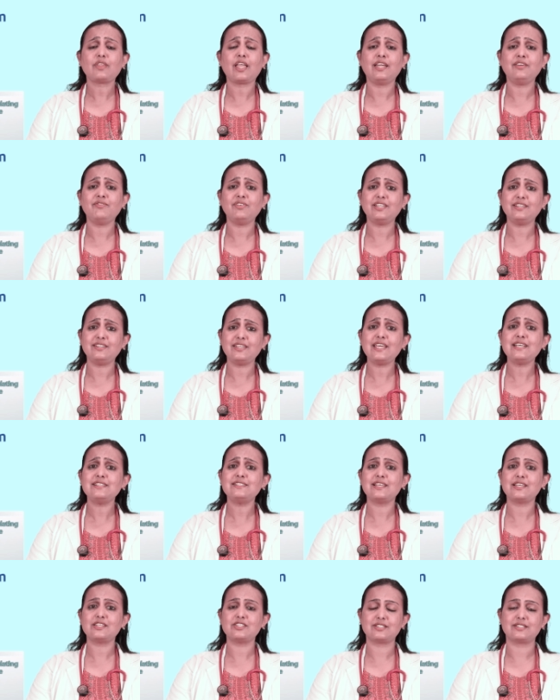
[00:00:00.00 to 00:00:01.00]
And when the
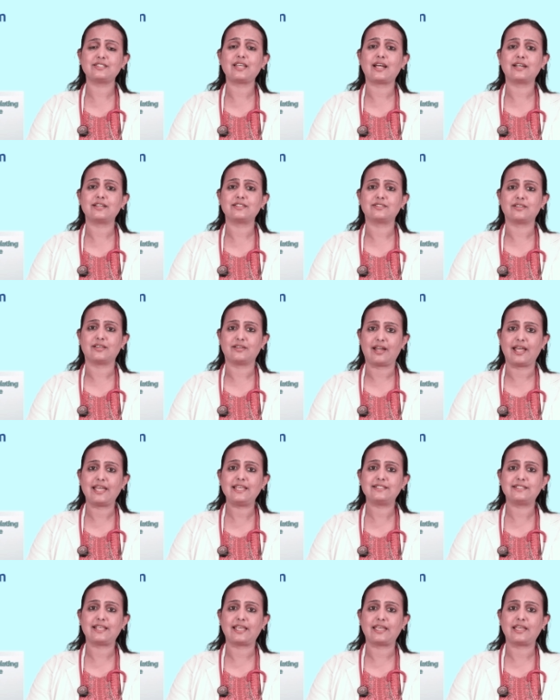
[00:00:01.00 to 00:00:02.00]
TSH starts
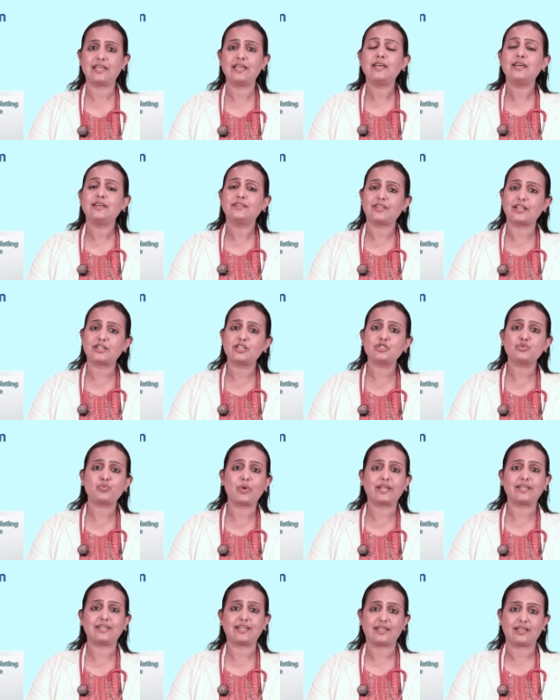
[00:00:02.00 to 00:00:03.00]
rising, that is
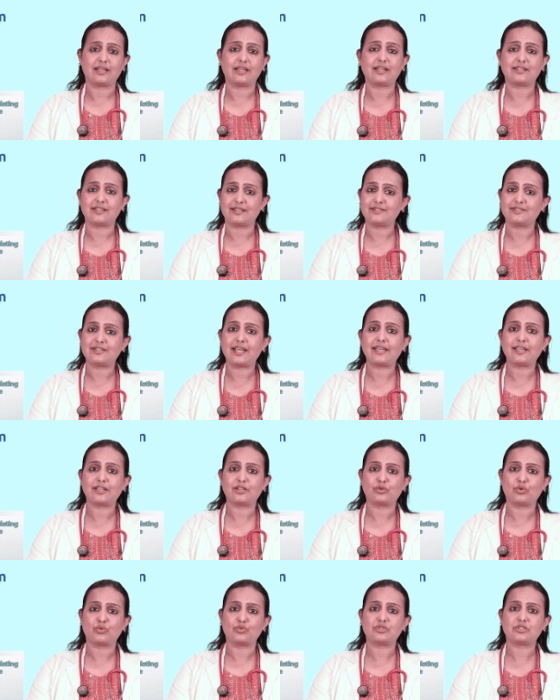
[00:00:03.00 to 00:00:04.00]
when it is
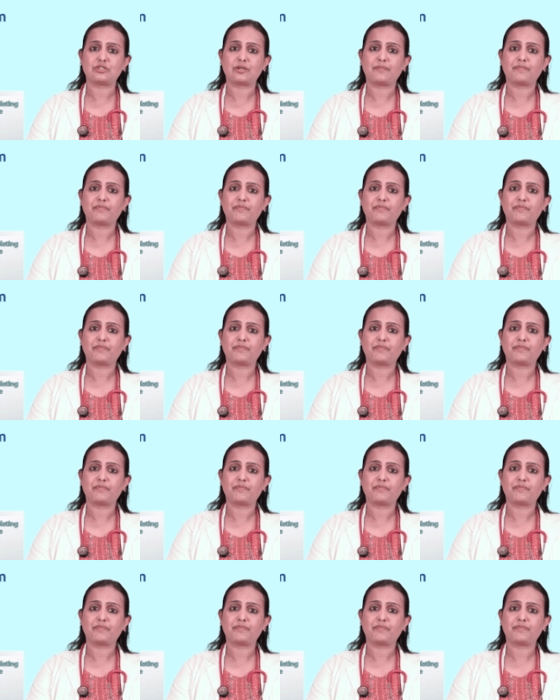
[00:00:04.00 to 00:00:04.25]
diagnosed.